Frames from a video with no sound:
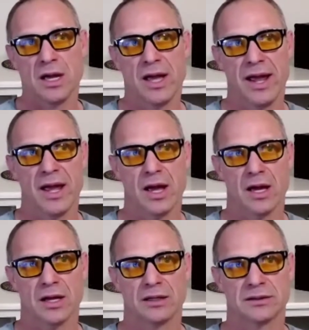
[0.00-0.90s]

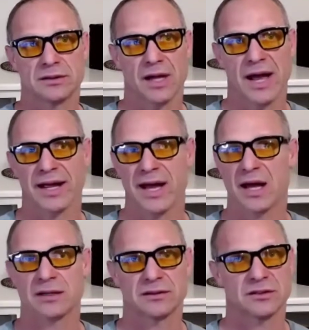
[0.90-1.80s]
And I
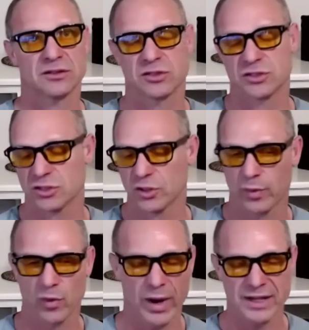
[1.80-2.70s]
got
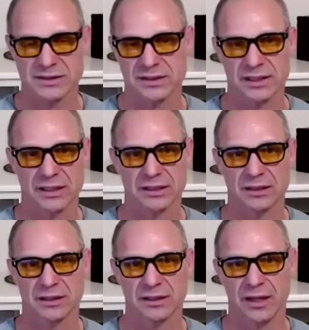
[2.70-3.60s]
super
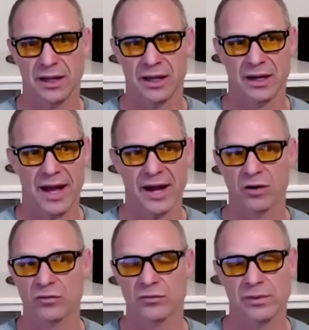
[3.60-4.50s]
wasted and I
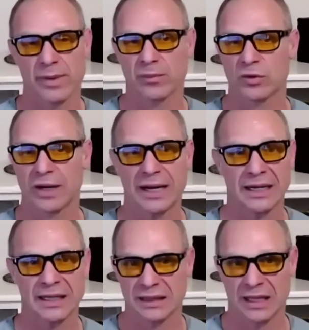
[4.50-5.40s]
don't remember
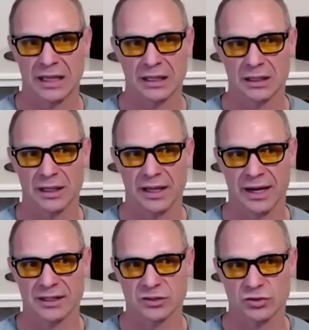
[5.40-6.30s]
anything. And
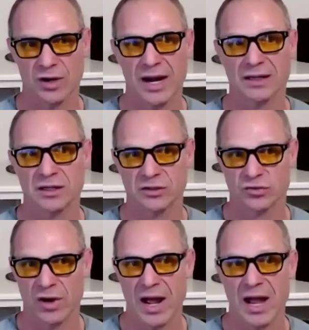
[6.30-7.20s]
I tried to
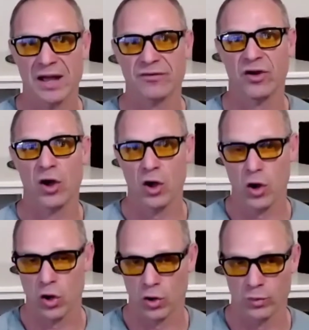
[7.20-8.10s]
drive
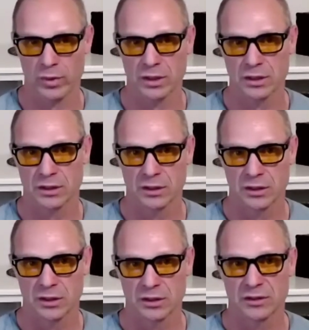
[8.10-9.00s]
home
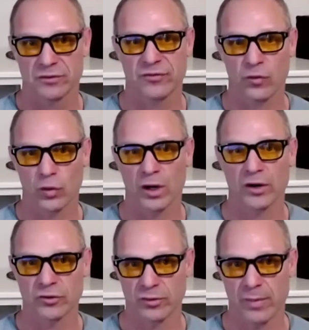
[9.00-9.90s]

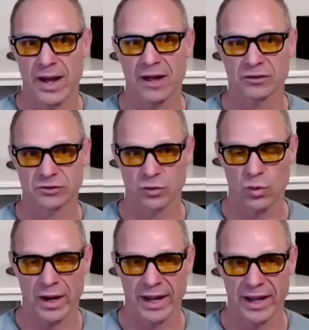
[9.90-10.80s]
400 miles
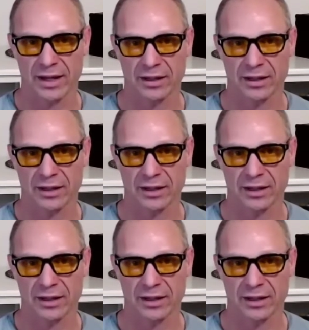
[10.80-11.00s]
away.